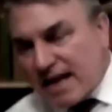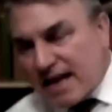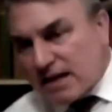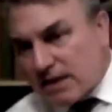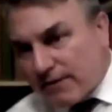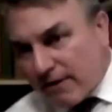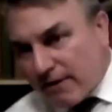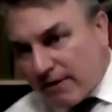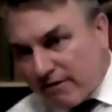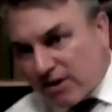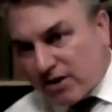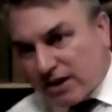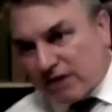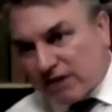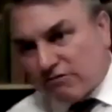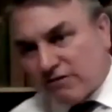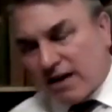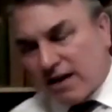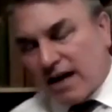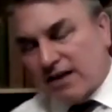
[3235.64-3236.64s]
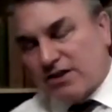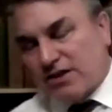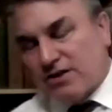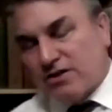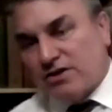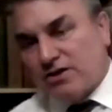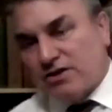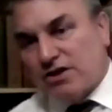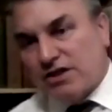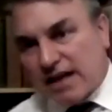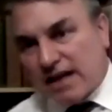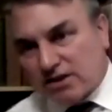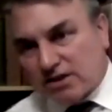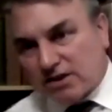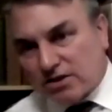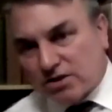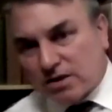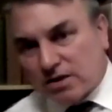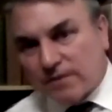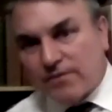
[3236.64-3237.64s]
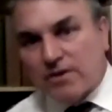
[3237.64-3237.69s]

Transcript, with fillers: is a very good introduction to Chesterton